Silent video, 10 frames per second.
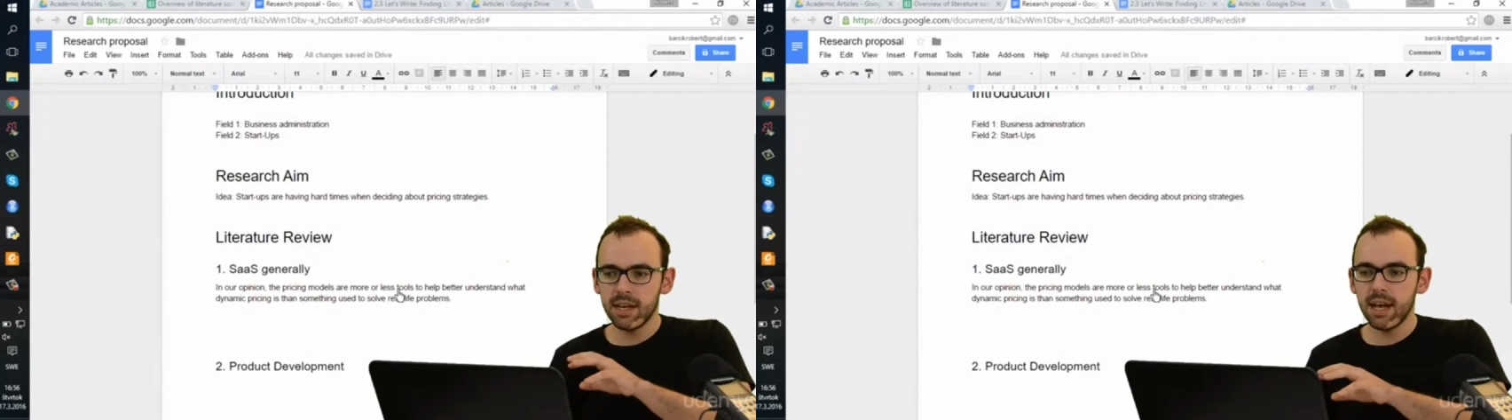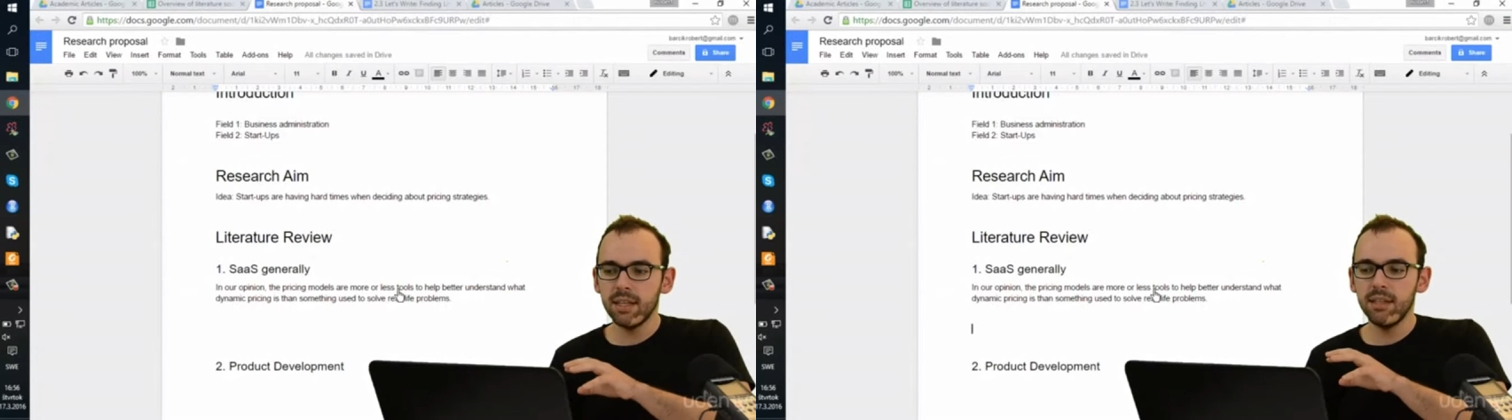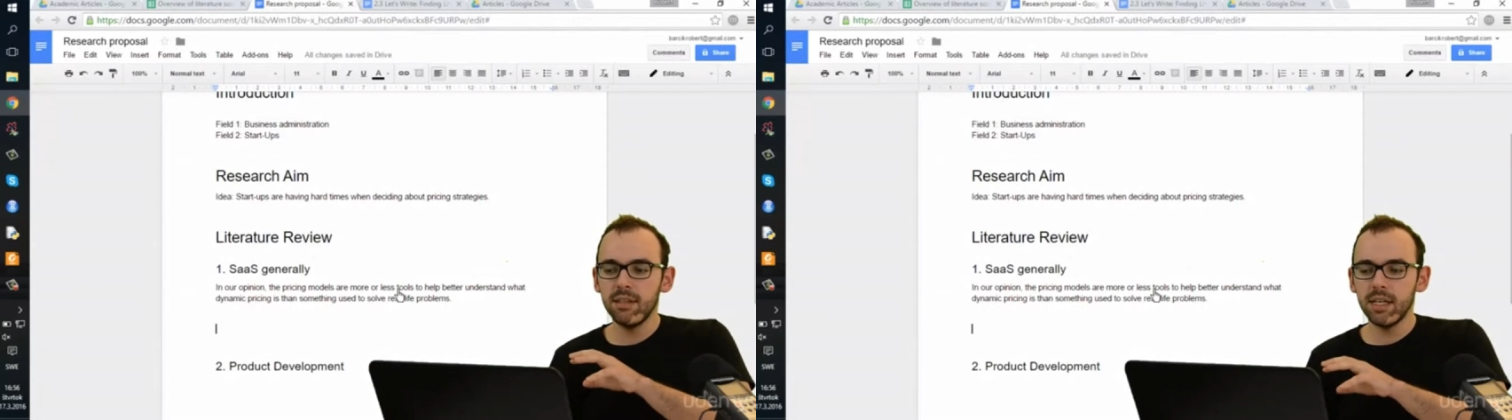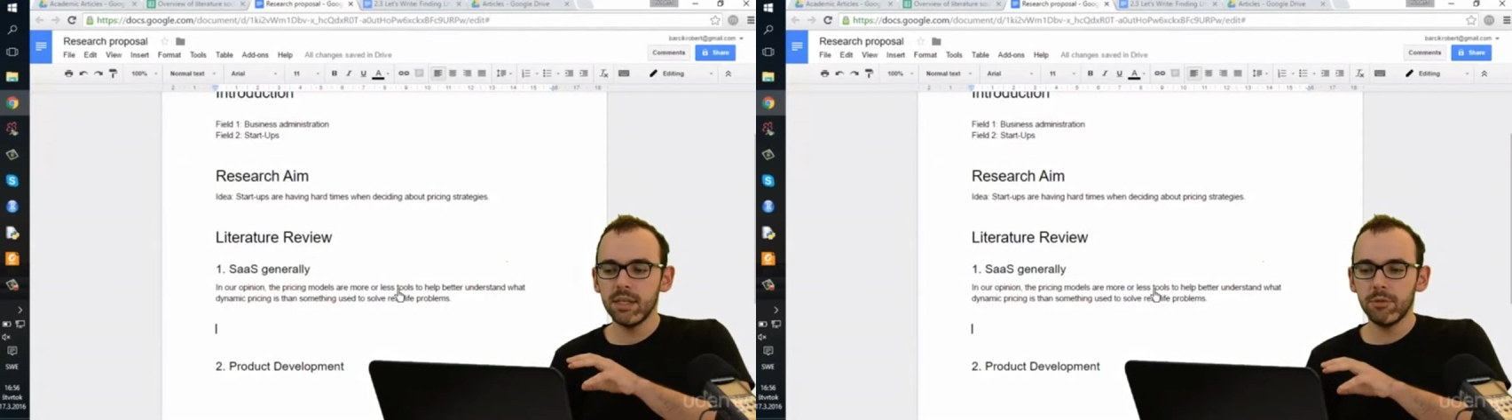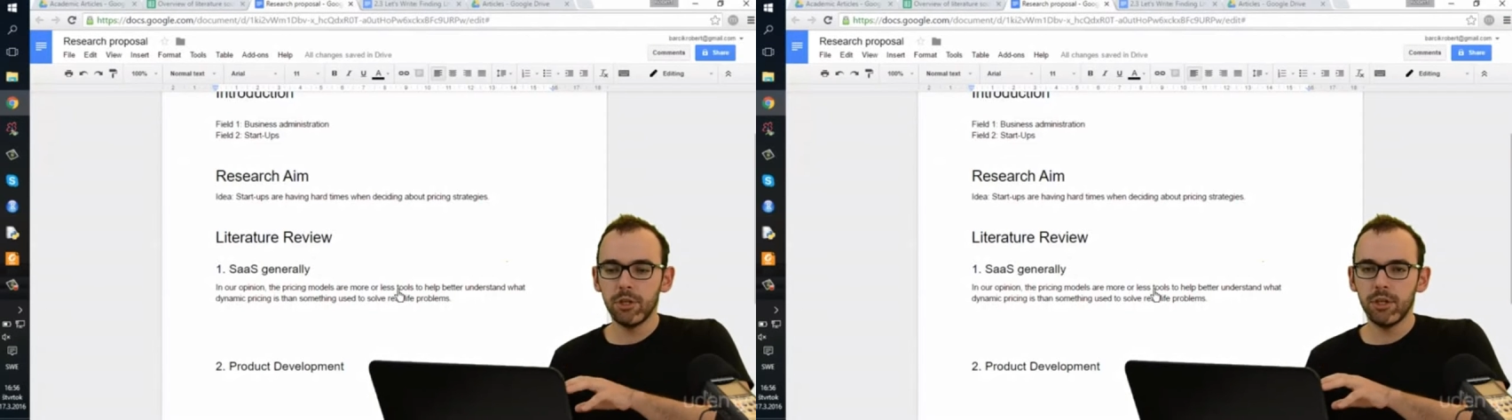until I'm
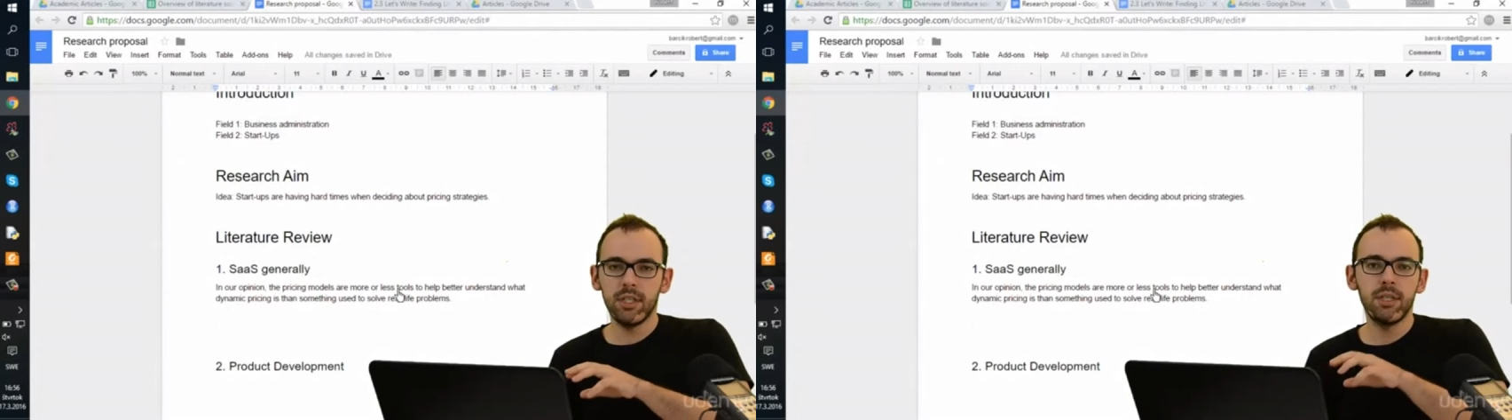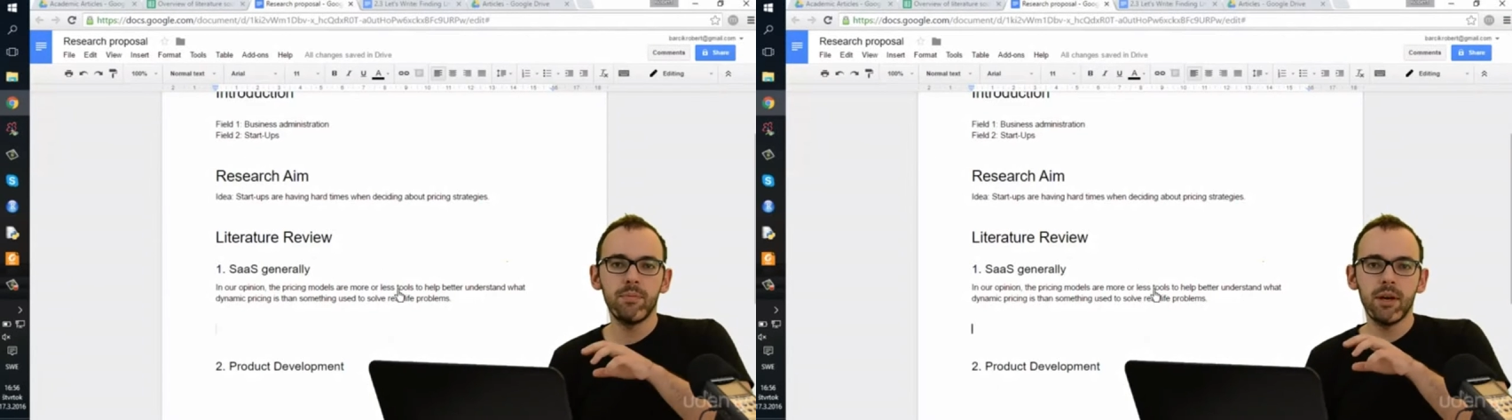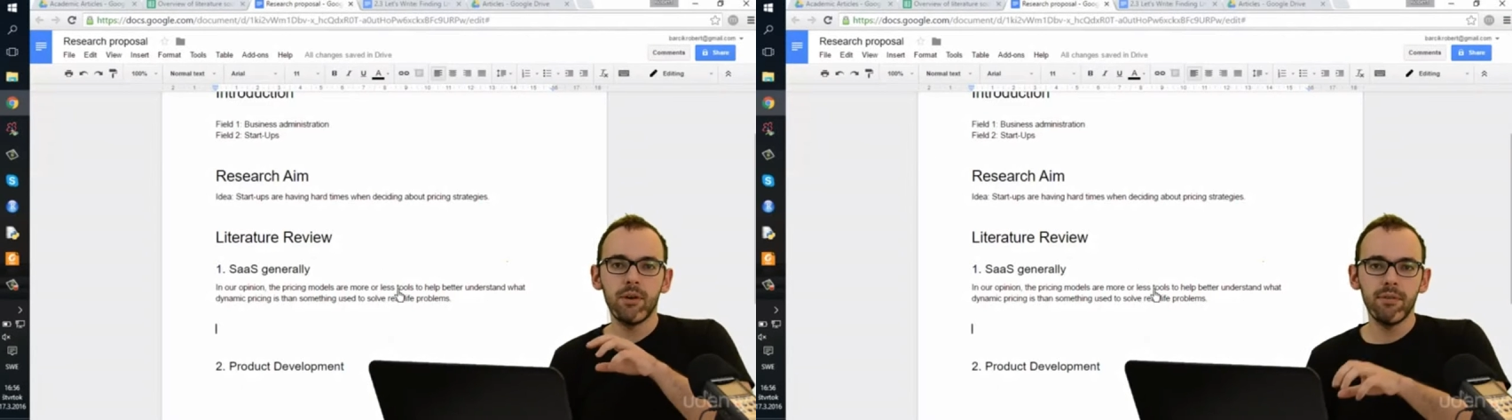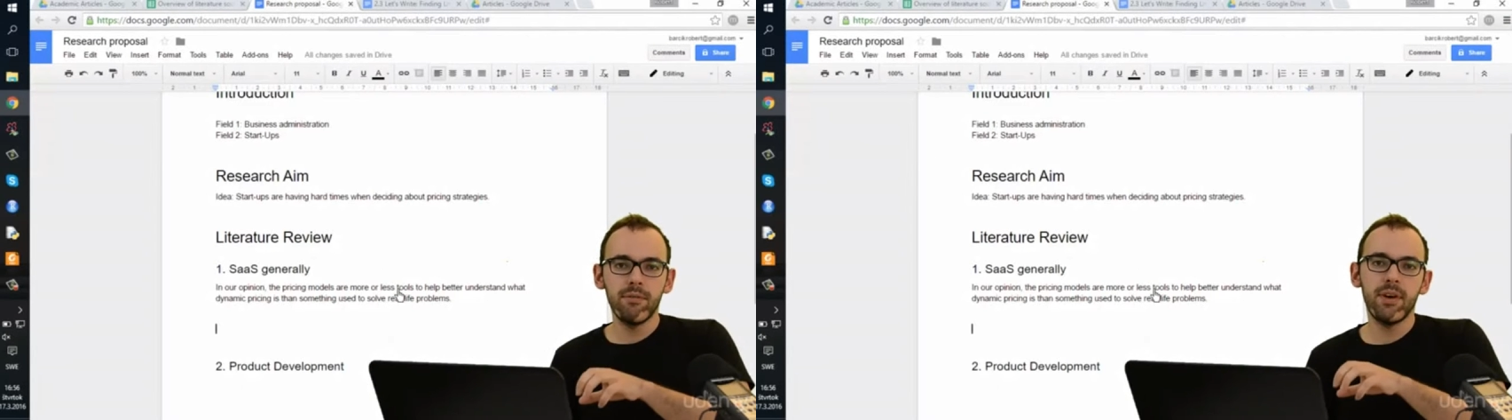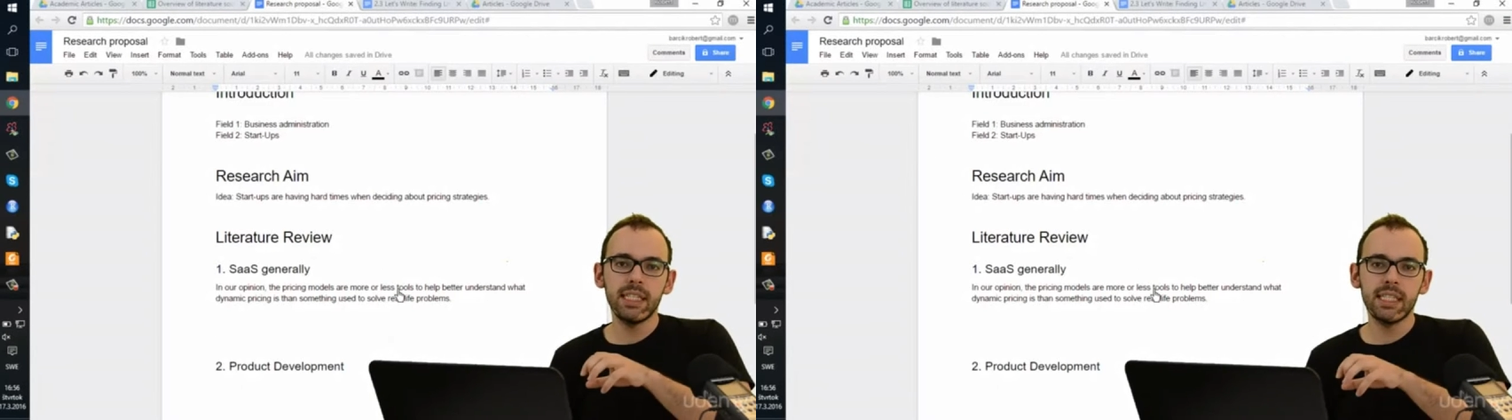sure that my
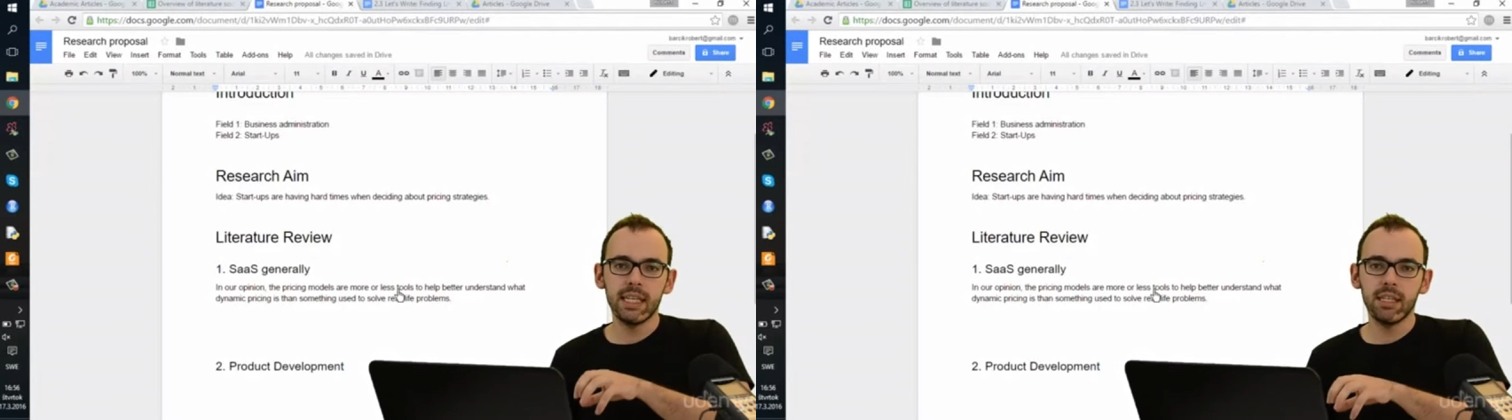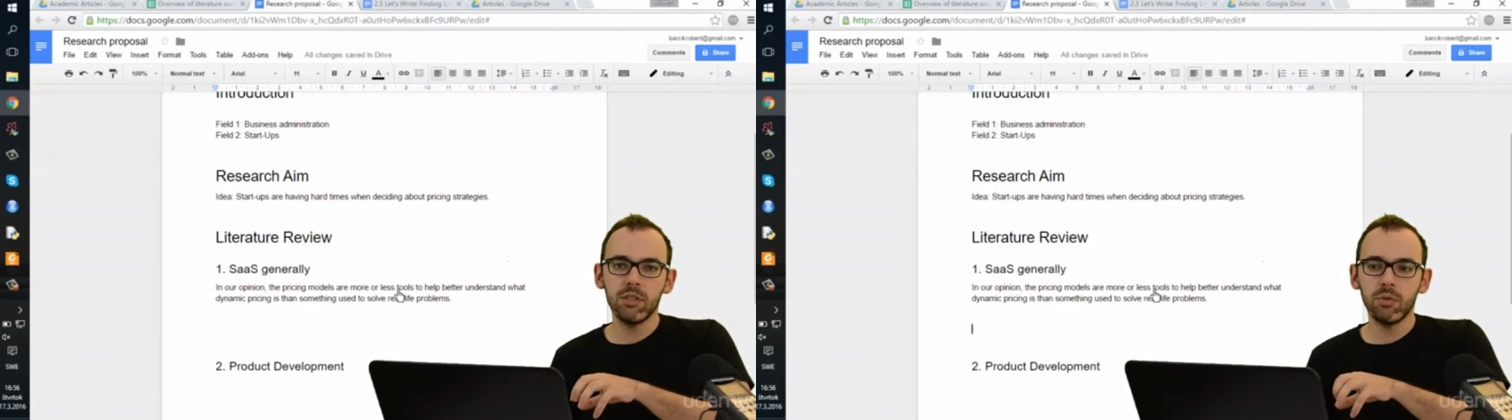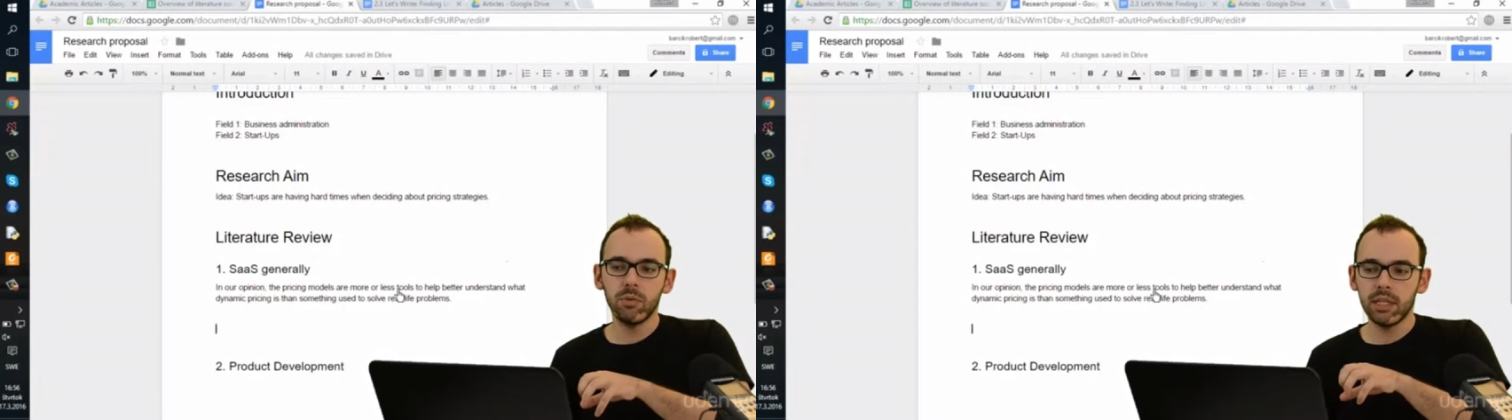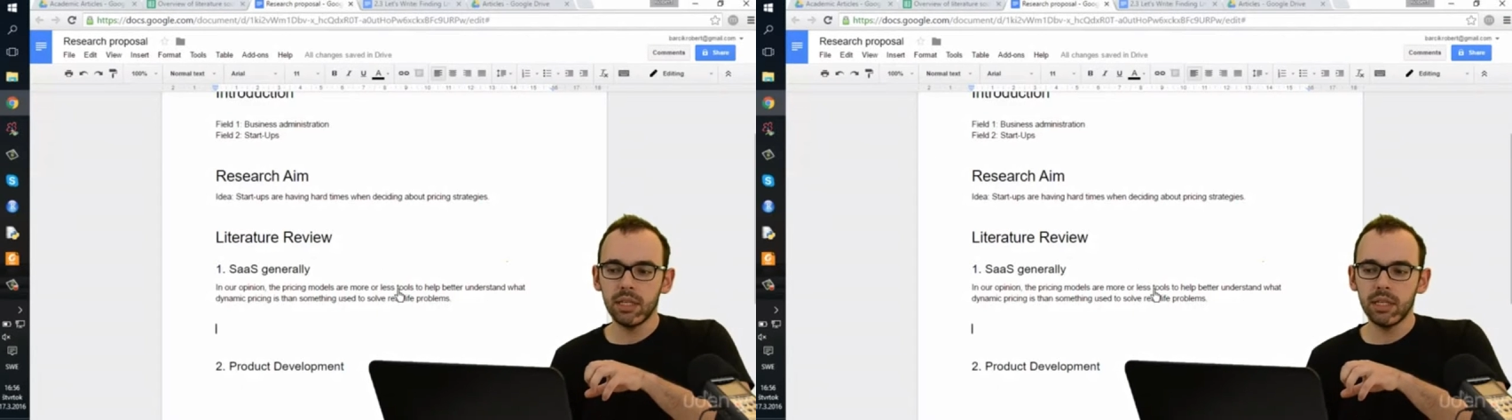reference next to it